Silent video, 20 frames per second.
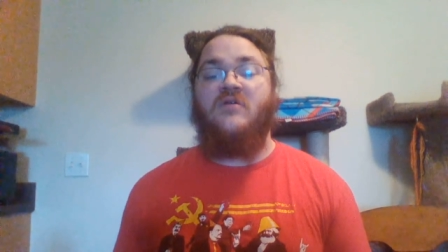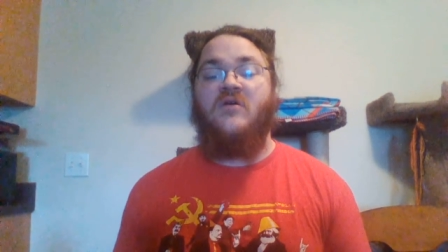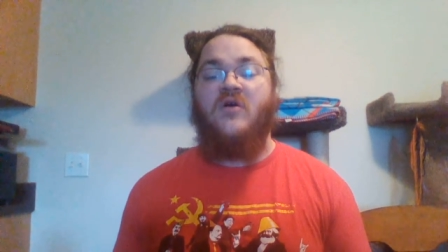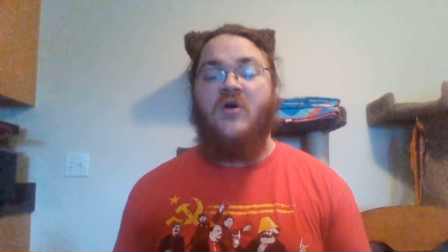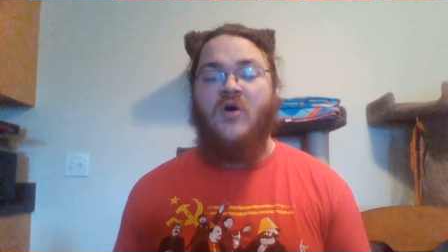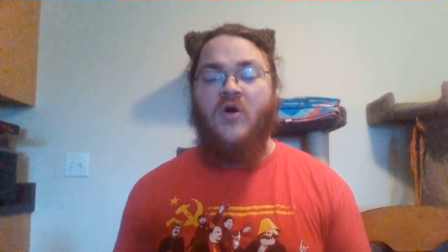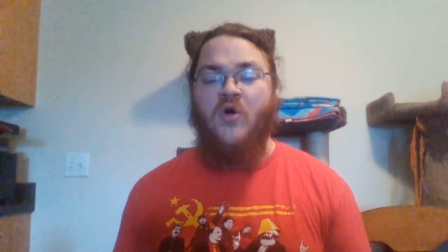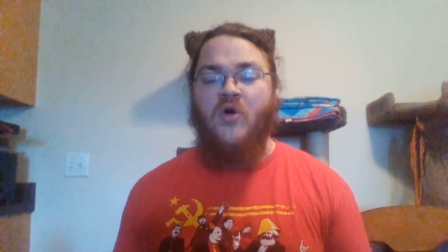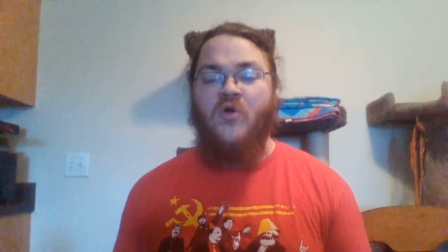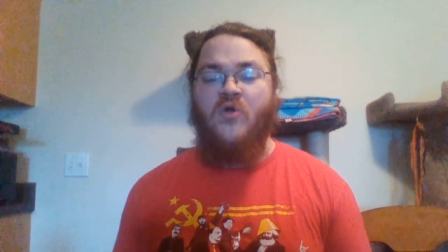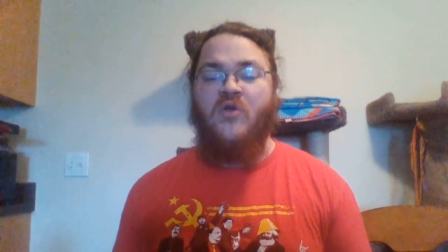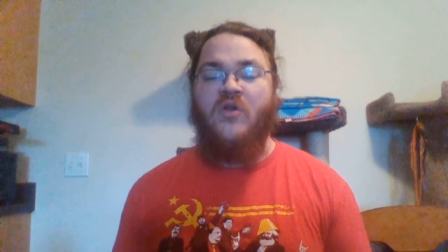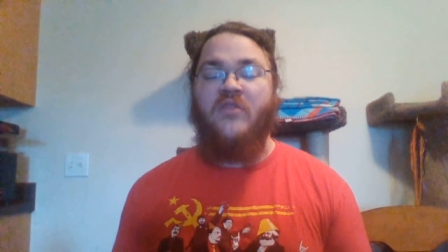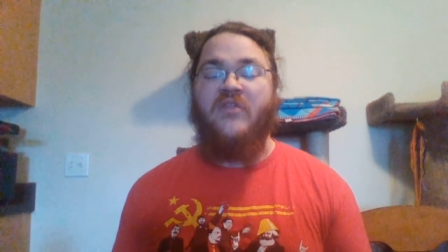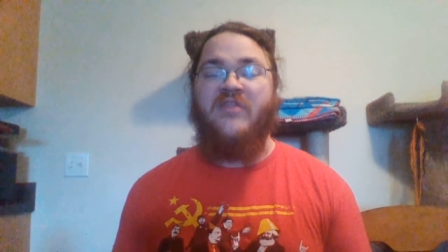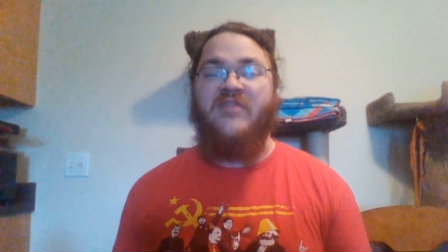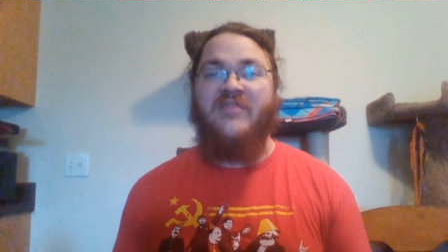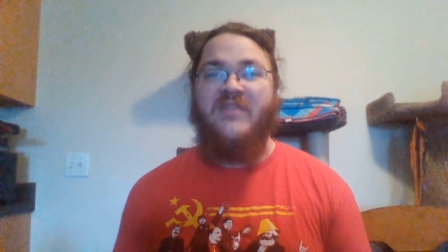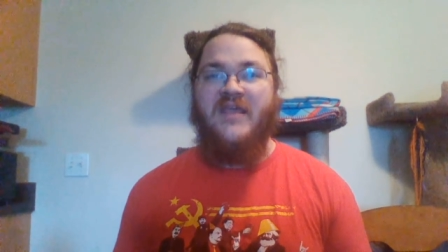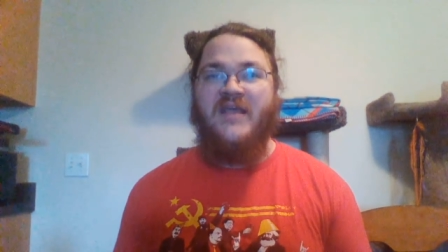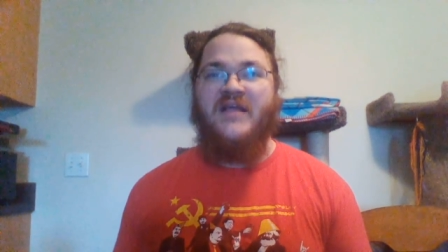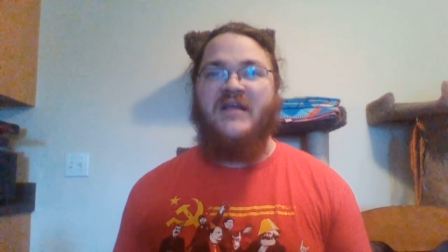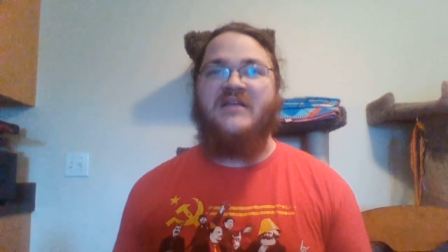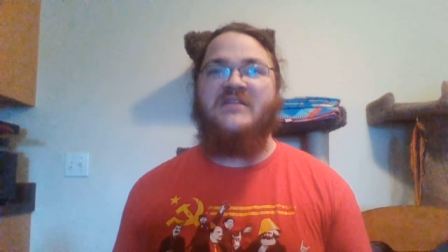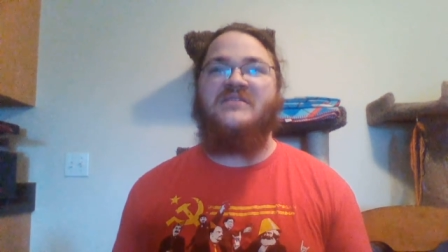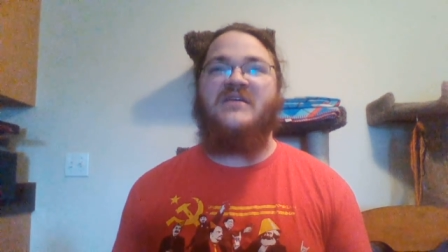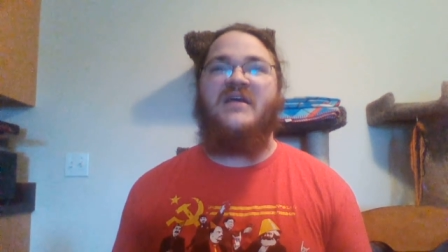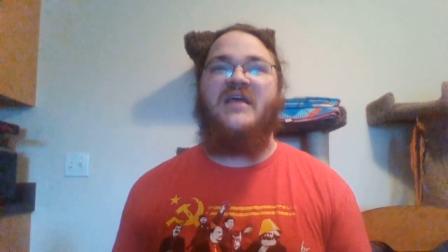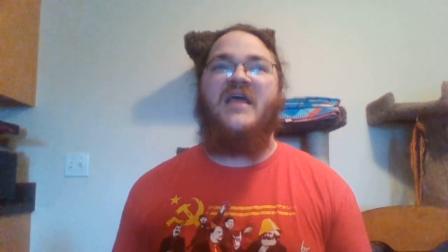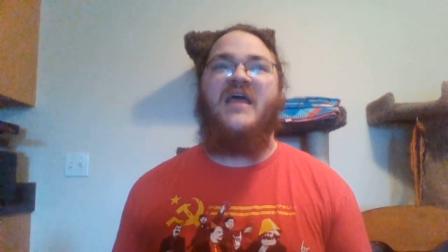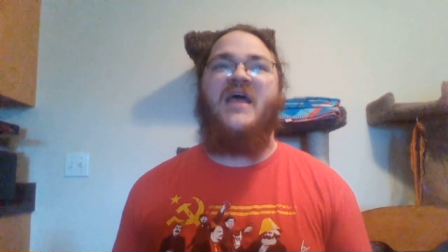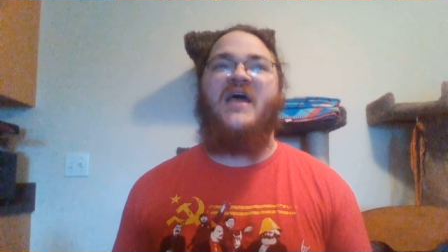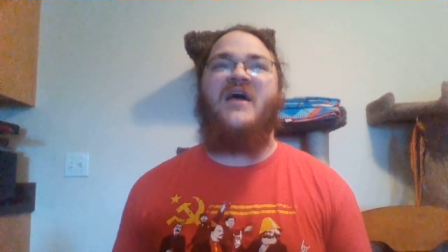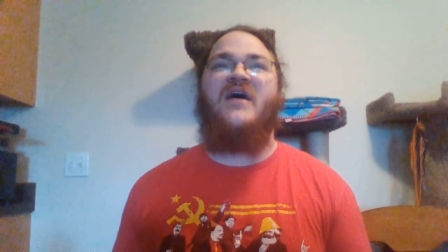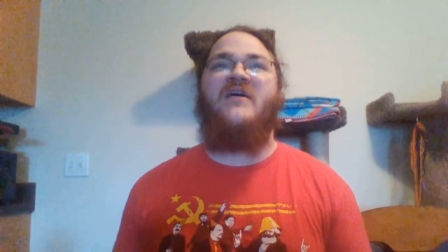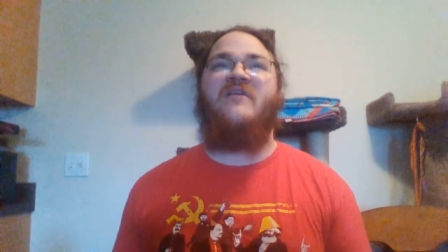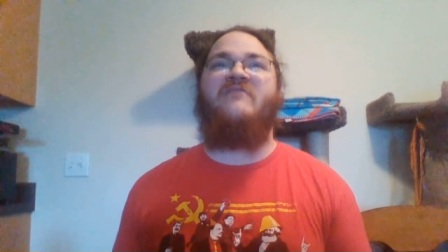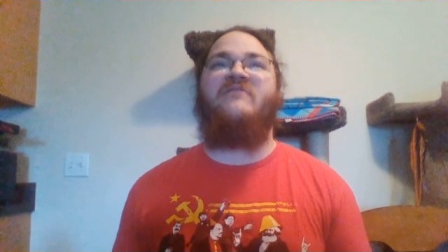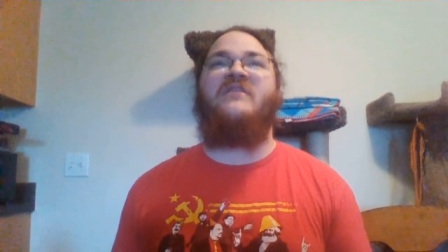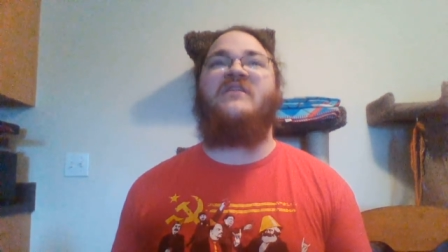all the things I
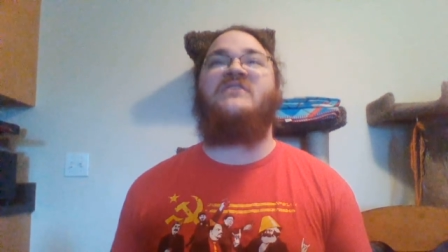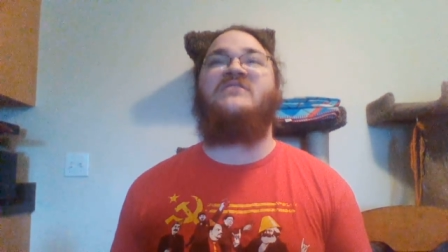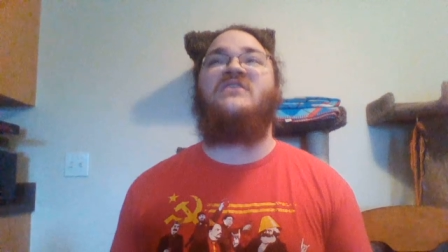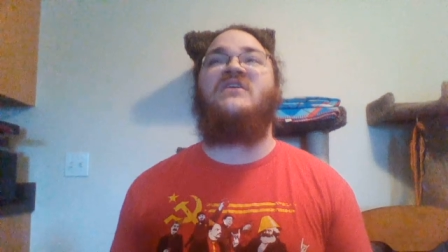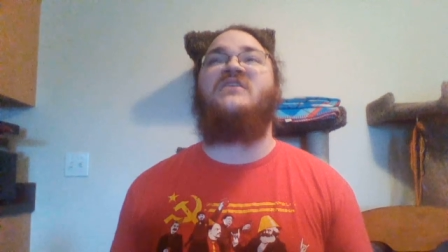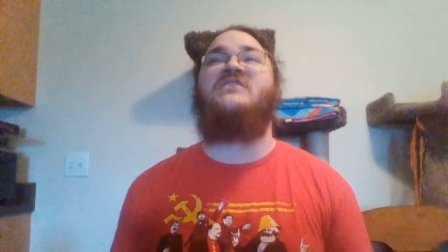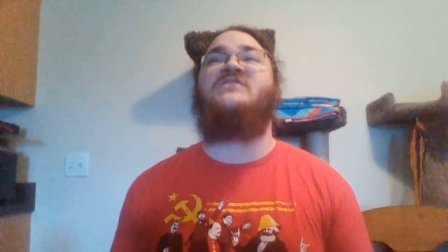have, and it's gonna